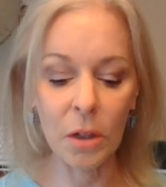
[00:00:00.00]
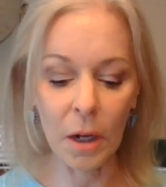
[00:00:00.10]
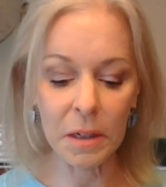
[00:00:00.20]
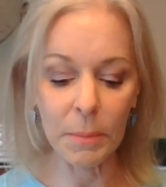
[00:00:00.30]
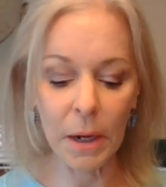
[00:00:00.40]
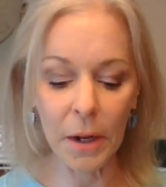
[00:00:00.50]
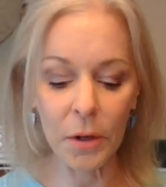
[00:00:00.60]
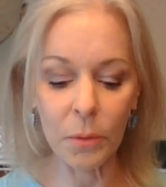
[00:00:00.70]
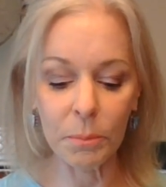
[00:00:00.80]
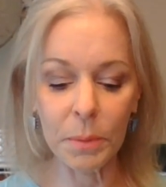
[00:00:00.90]
talked about. I
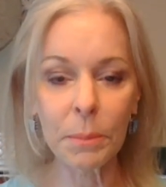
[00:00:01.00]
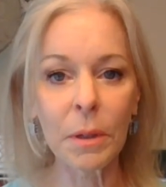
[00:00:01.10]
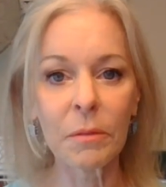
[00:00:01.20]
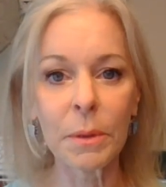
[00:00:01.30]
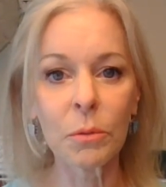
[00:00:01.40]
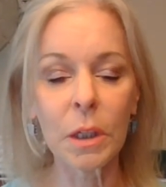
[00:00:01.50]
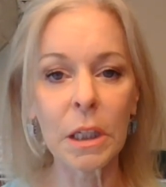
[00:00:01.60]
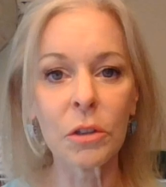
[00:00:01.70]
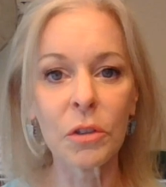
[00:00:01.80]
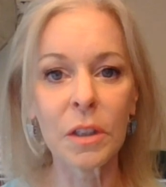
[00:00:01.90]
know people have been
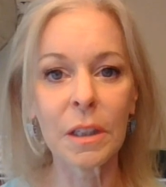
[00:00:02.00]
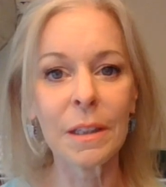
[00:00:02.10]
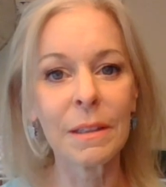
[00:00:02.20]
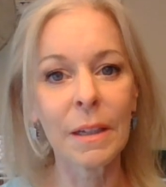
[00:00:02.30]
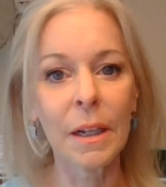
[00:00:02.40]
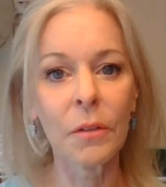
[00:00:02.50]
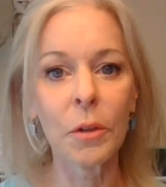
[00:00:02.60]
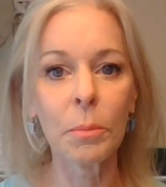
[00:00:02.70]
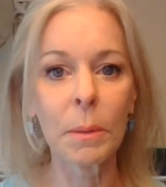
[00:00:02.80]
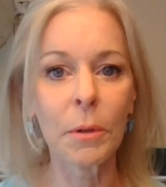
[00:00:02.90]
really interested in these. I had a
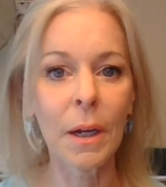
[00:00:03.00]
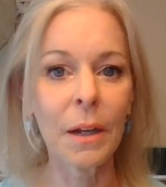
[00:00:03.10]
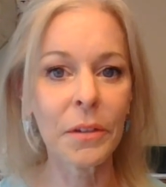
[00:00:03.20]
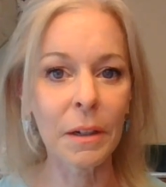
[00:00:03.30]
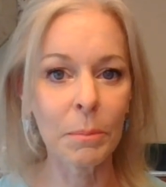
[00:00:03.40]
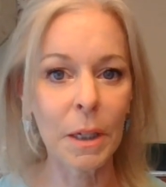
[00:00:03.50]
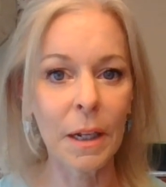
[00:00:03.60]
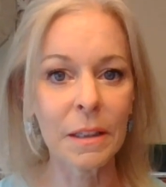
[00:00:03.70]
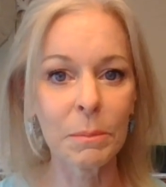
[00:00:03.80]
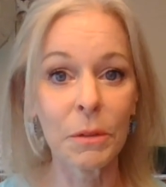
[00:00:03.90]
few people contact me
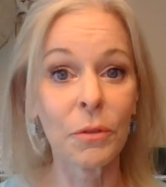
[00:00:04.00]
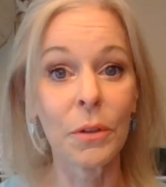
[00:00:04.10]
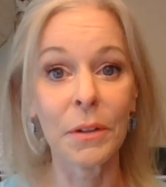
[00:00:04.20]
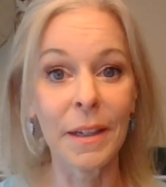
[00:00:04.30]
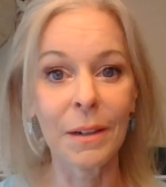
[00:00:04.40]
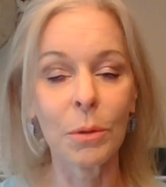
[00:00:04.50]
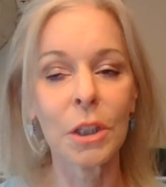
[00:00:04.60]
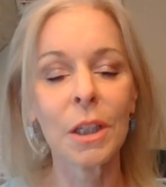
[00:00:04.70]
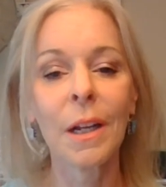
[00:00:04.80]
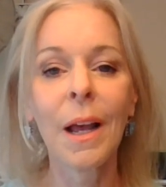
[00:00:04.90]
and ask me for the link,
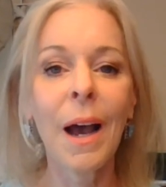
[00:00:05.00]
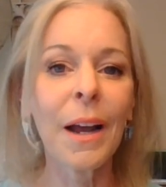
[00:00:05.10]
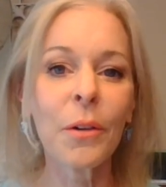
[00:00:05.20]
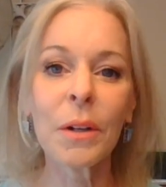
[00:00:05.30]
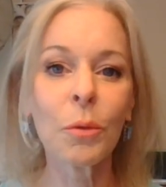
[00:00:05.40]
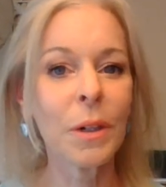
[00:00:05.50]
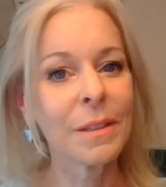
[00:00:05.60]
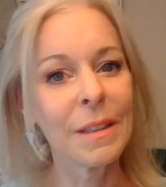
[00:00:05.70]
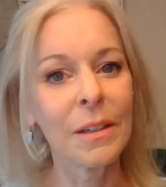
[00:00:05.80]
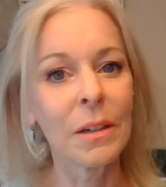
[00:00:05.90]
which I don't ever want
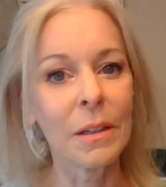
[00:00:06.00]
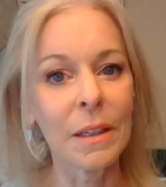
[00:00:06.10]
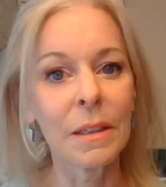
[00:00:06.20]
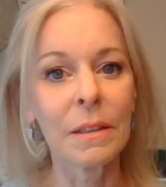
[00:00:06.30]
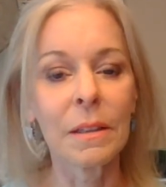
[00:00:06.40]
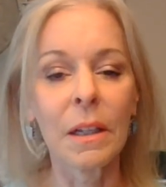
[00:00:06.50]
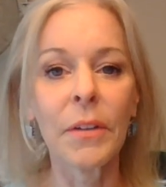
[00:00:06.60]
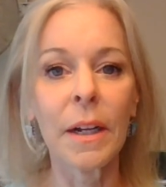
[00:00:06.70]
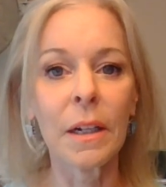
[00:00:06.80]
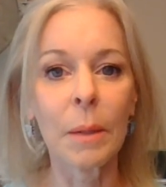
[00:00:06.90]
to send out a link until I've
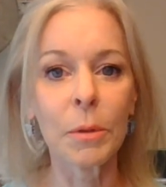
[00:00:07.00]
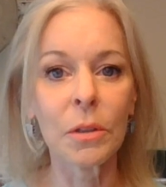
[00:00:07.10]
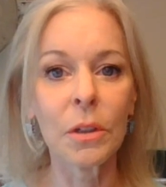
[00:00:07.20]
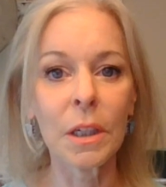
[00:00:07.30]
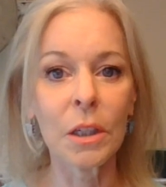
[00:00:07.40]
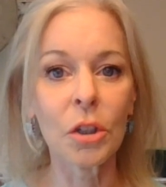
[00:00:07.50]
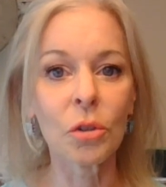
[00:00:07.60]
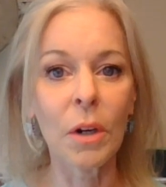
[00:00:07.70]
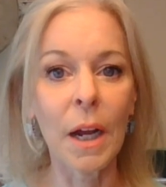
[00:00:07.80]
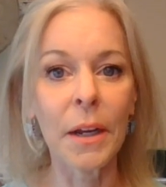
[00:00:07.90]
had an opportunity to
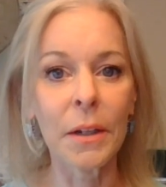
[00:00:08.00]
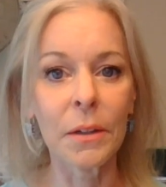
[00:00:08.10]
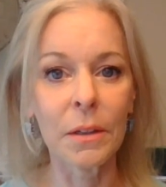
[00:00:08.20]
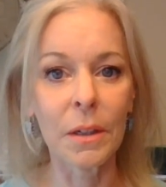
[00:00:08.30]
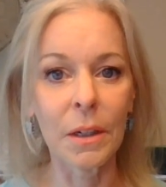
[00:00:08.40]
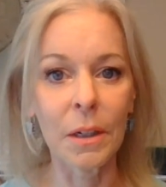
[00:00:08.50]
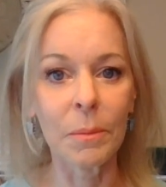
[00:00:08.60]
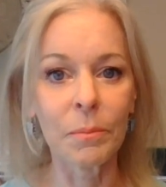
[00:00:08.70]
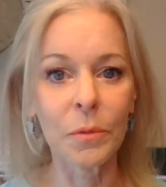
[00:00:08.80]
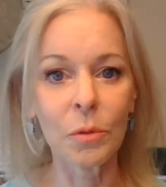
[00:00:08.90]
try and
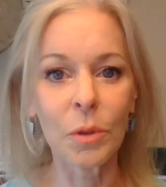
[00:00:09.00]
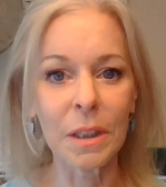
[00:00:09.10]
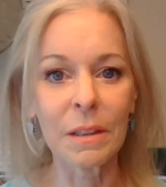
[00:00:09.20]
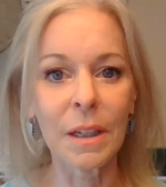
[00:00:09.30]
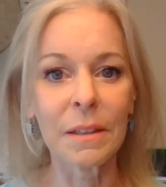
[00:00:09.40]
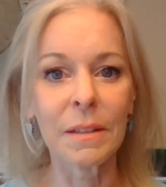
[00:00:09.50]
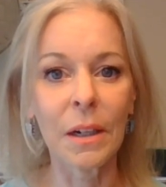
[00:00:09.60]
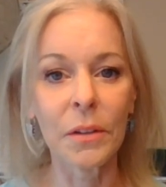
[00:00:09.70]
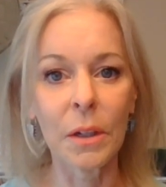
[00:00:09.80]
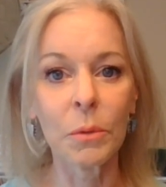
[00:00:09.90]
um, really test
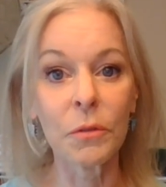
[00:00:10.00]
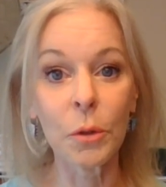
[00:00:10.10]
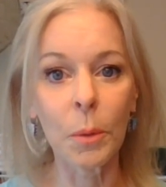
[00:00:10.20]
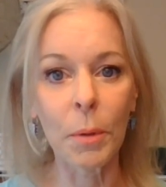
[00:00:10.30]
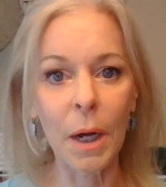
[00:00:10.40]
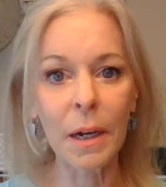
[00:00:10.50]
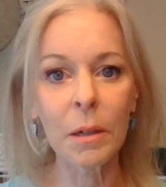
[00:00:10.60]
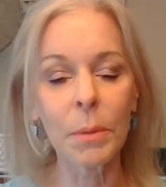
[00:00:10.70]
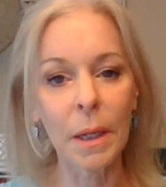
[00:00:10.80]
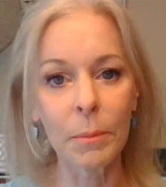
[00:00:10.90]
out and then review a
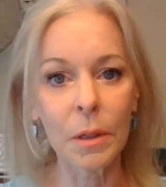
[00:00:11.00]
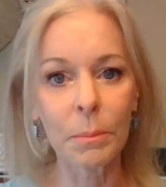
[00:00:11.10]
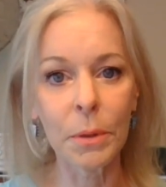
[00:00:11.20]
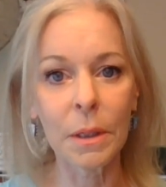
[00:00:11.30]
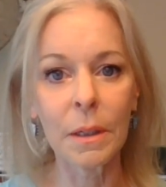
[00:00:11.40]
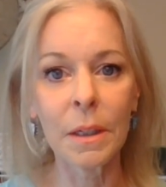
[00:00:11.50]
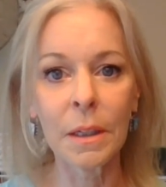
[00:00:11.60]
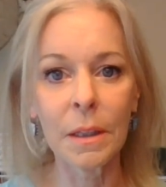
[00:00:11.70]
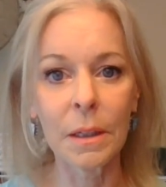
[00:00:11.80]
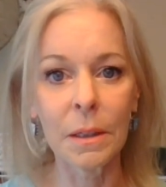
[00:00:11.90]
product, but I'm going to put it
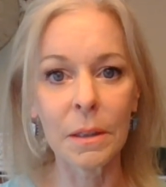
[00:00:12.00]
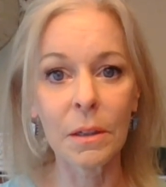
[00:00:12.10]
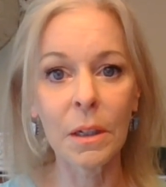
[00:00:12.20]
in the